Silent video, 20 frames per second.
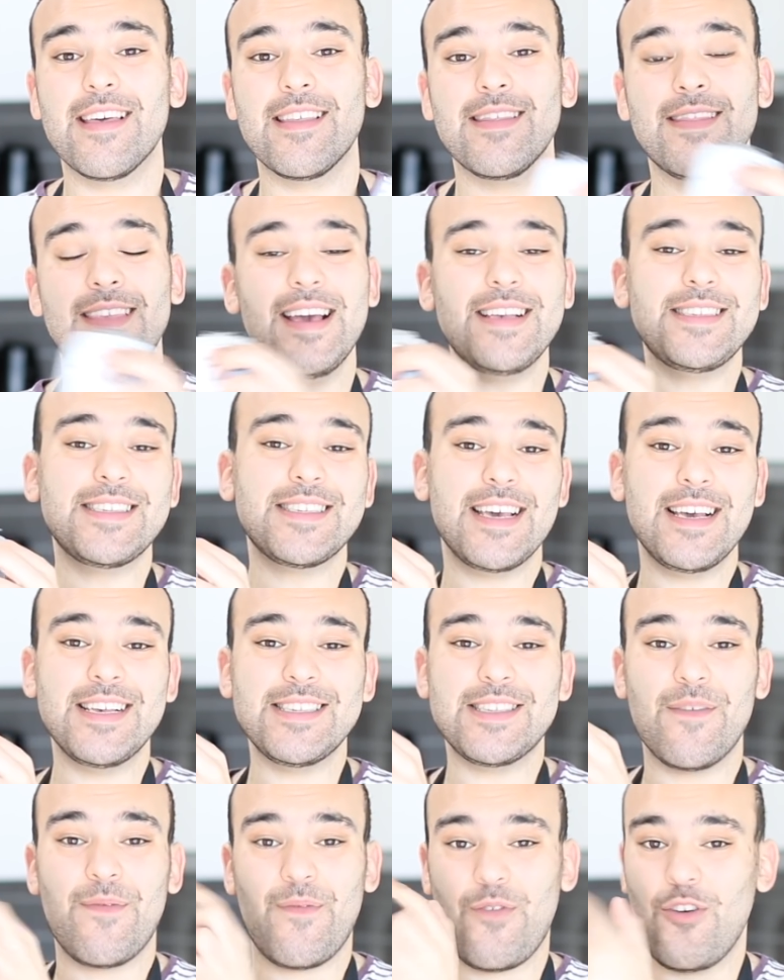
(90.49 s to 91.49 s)
This
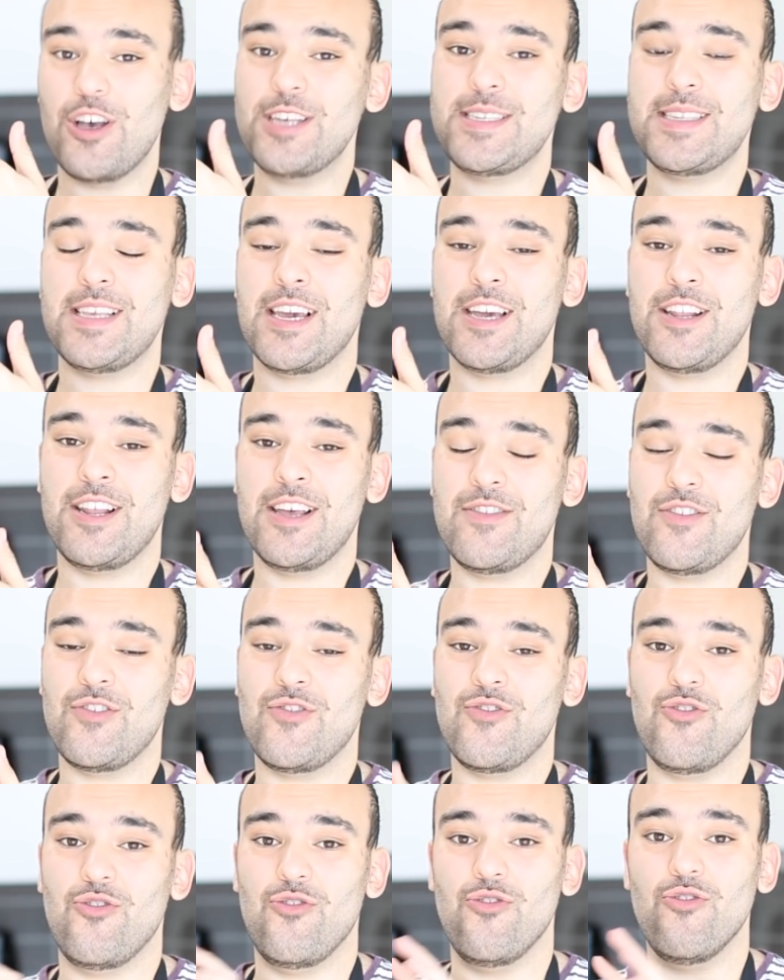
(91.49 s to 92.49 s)
is the first thing you need to
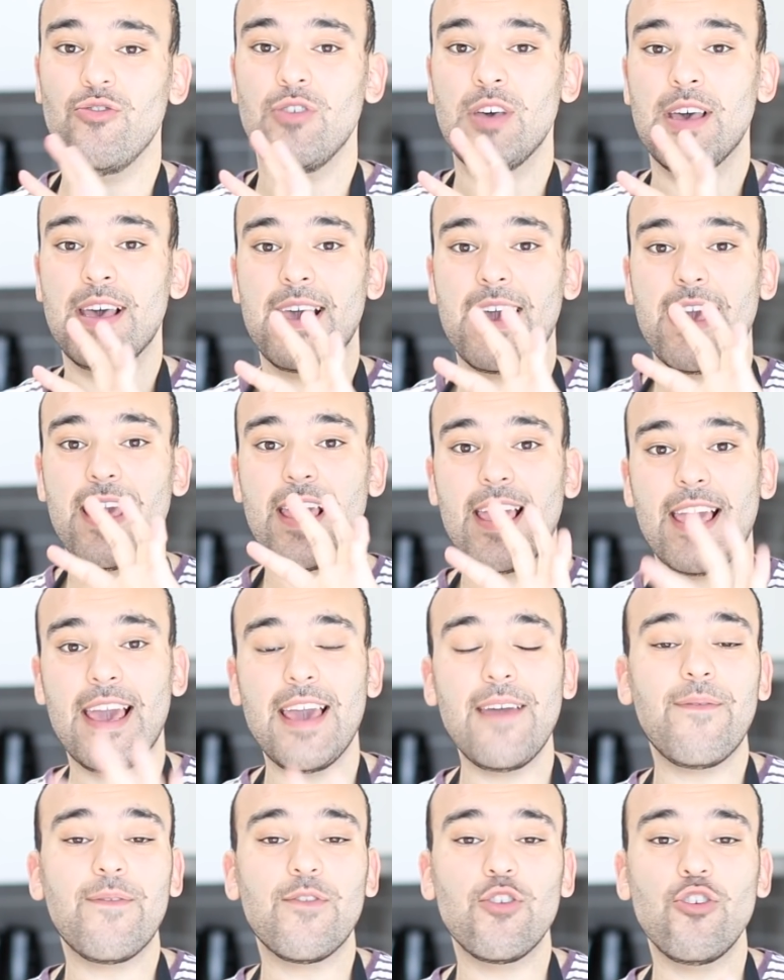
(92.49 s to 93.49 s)
do.
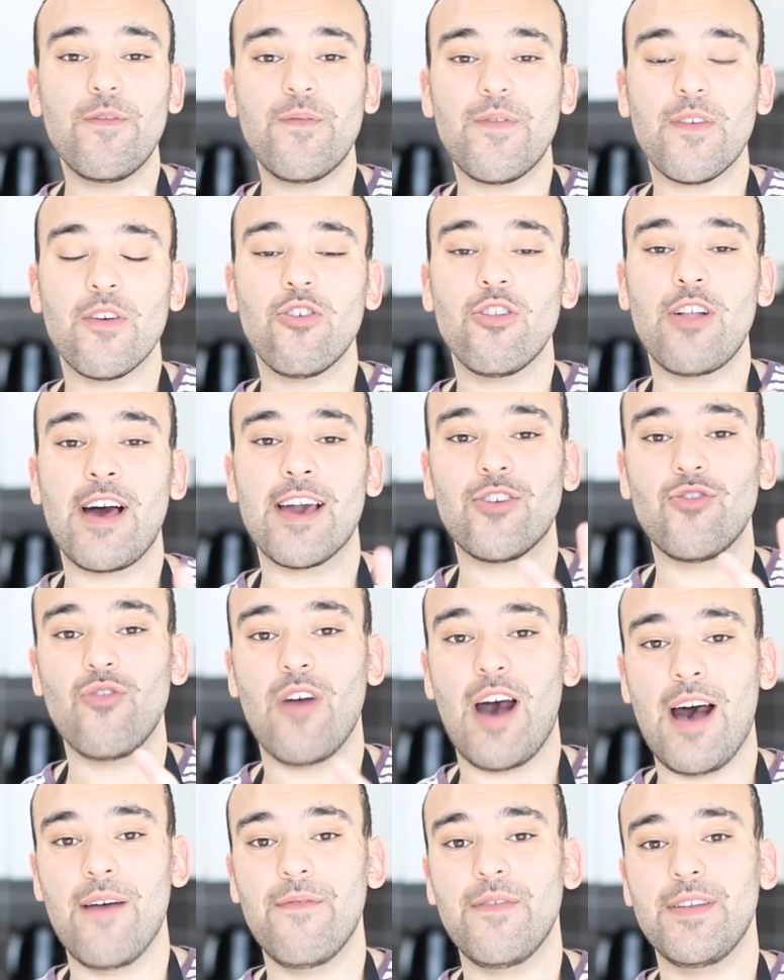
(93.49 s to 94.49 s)
If you feel like
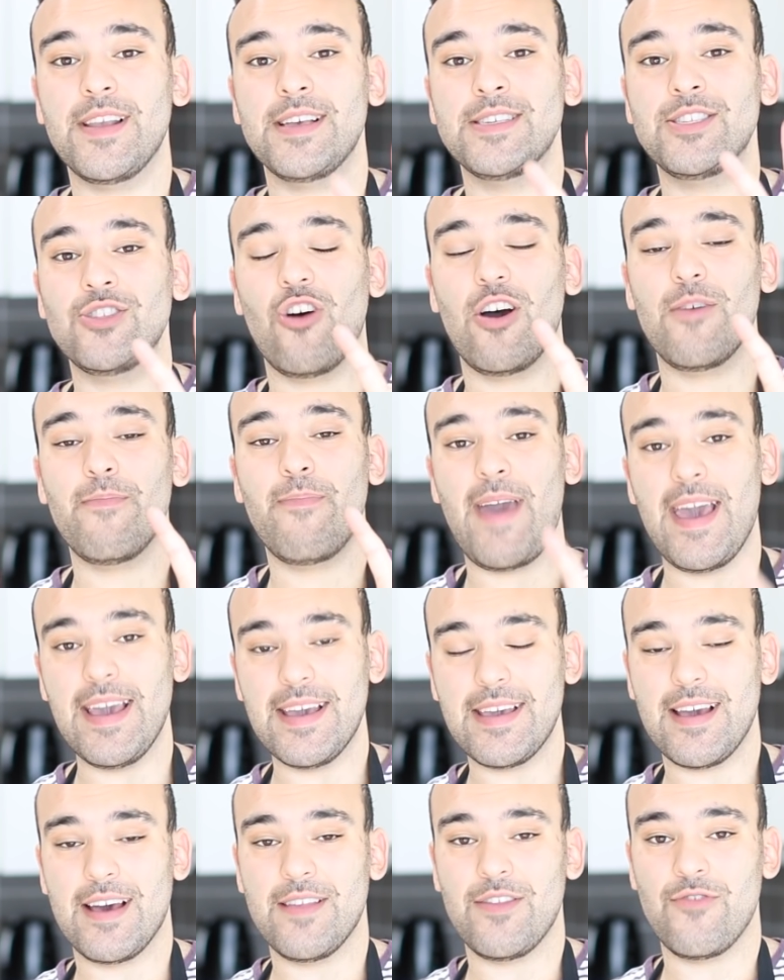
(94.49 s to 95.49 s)
your oven is not
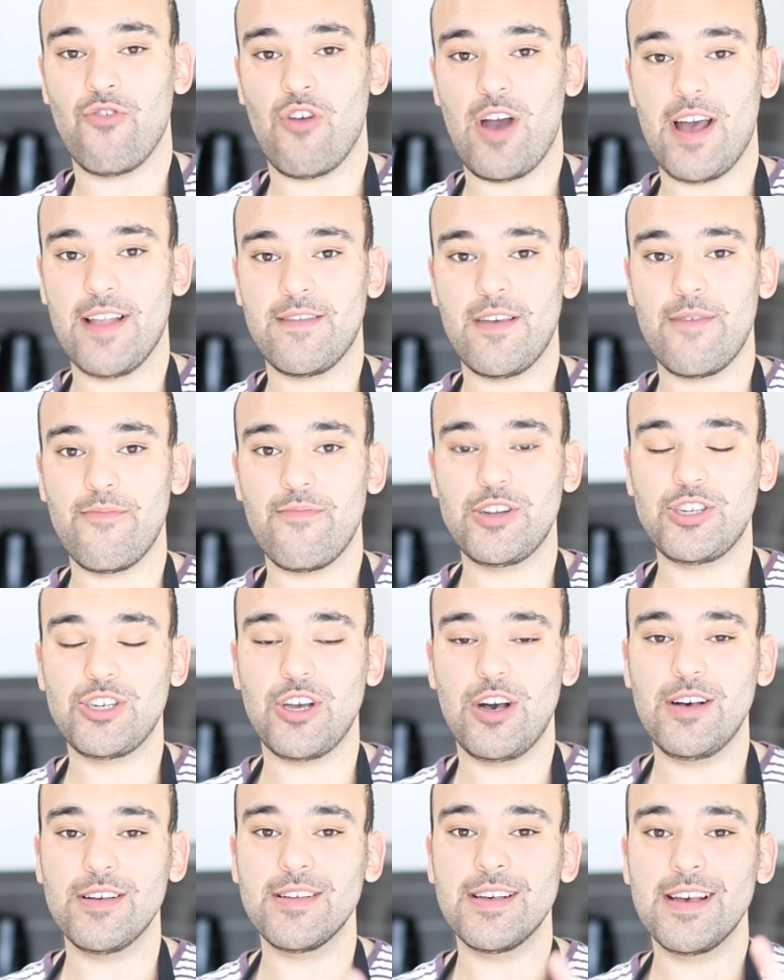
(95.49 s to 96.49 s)
baking at the right
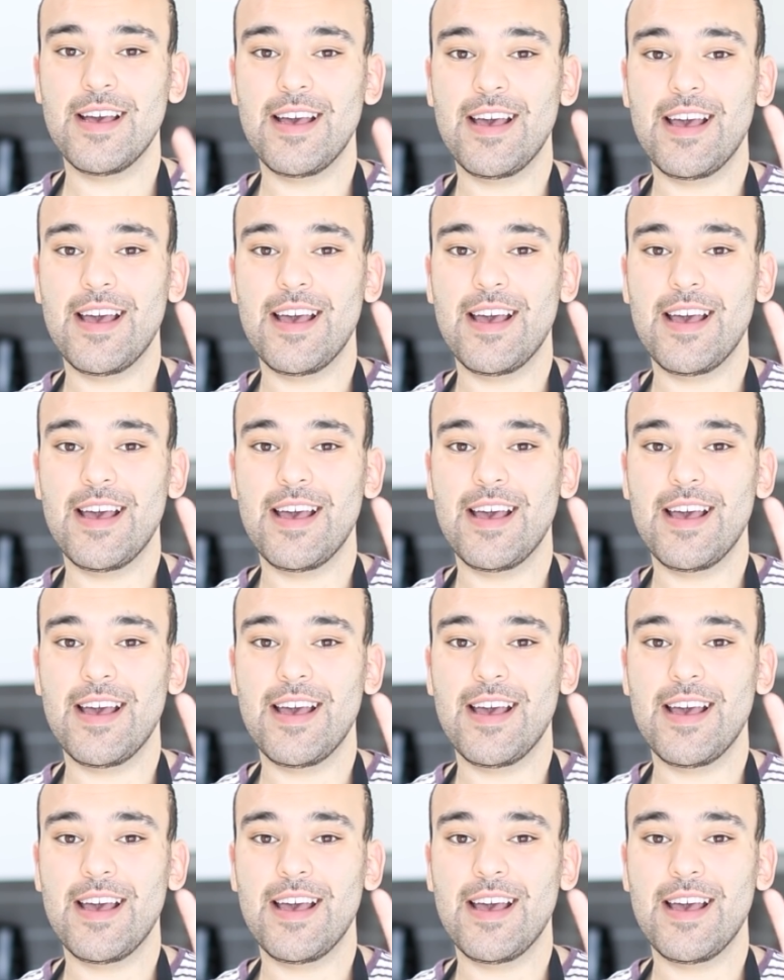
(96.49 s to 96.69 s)
temperature,